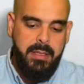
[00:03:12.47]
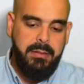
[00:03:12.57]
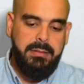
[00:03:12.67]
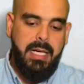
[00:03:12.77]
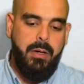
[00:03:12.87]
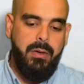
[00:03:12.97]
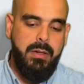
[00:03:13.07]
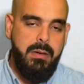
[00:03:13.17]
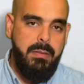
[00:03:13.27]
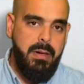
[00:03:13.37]
Now,
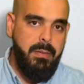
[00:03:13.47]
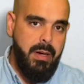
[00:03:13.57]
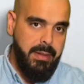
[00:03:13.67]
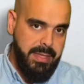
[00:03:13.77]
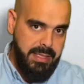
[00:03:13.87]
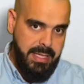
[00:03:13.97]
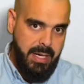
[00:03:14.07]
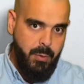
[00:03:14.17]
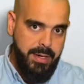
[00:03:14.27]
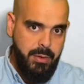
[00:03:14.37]
a thing that I
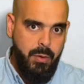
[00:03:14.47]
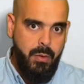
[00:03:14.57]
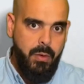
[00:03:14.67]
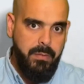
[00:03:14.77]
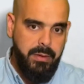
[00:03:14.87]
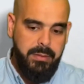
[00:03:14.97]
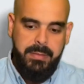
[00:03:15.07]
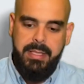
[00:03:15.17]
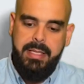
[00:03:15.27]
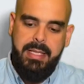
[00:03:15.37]
want to go over
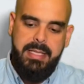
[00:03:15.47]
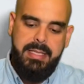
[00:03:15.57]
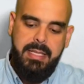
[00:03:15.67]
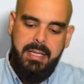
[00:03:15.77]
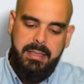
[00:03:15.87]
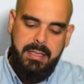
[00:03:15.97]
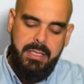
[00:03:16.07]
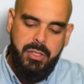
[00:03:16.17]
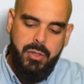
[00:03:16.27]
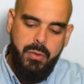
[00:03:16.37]
is
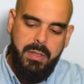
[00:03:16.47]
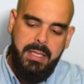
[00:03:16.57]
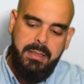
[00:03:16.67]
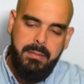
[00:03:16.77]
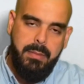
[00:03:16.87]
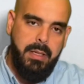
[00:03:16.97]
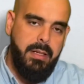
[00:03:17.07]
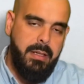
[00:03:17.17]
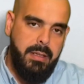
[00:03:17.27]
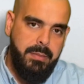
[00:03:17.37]
these SoClean
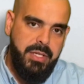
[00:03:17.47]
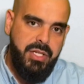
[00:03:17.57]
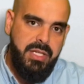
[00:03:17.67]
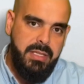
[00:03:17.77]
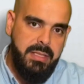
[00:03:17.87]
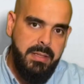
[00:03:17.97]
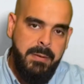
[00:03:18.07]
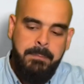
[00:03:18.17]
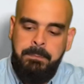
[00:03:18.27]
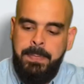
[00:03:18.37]
machines.
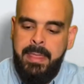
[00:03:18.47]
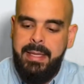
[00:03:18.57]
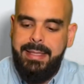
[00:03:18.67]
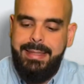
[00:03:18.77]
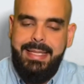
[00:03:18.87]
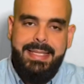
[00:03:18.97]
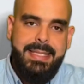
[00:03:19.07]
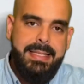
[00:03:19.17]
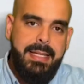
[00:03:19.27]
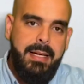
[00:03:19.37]
This
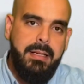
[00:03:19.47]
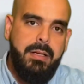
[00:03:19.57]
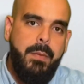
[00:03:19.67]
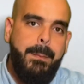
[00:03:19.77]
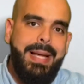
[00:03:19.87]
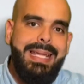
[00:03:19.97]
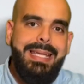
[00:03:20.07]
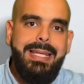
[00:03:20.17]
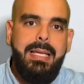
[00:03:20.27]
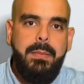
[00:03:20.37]
is not
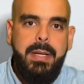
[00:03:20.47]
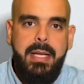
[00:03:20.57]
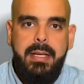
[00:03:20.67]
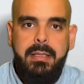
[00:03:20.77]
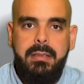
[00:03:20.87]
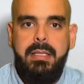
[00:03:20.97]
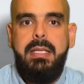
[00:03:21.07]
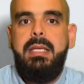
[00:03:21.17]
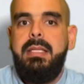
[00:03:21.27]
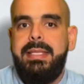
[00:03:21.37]
completely eliminating the
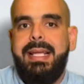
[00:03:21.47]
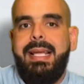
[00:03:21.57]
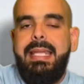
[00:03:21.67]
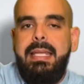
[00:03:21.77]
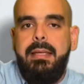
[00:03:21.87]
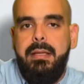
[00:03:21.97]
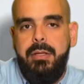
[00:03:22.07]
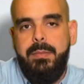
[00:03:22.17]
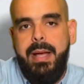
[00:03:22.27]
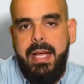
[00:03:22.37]
need to clean
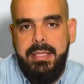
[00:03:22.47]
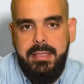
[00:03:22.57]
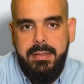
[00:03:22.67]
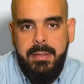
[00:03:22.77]
your mask.